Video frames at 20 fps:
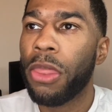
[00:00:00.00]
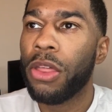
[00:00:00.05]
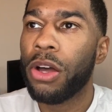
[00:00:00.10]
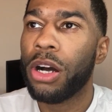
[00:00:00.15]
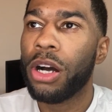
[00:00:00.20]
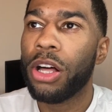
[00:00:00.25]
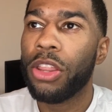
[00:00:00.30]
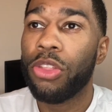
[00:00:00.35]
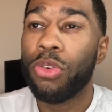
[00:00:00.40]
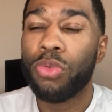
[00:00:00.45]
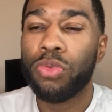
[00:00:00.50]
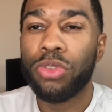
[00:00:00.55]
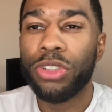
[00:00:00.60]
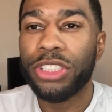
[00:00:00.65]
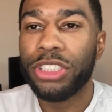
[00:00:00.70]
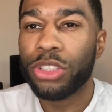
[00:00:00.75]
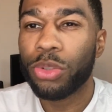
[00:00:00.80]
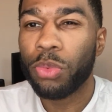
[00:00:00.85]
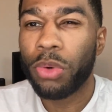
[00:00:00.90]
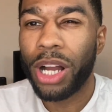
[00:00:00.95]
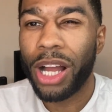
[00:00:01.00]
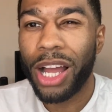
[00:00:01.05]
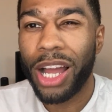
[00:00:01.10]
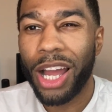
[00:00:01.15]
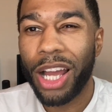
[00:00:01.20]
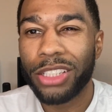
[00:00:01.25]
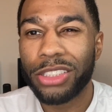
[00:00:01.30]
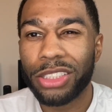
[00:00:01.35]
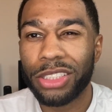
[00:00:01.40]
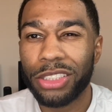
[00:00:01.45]
Uh, the reason why
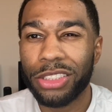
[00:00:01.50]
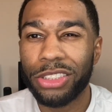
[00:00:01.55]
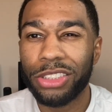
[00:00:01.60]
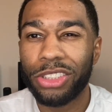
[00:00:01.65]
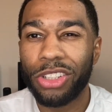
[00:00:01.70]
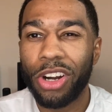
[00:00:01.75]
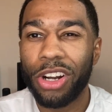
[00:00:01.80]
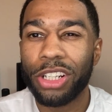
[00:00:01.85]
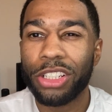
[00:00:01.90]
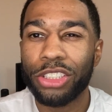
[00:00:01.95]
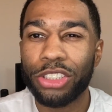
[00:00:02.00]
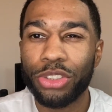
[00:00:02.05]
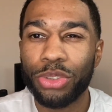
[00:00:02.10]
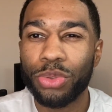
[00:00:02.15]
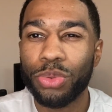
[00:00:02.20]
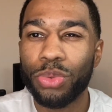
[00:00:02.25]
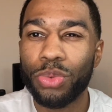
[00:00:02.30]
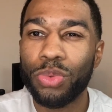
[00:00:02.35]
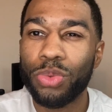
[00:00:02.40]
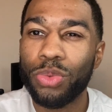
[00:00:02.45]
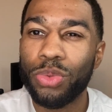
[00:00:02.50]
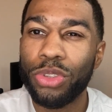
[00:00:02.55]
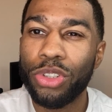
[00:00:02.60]
I actually started to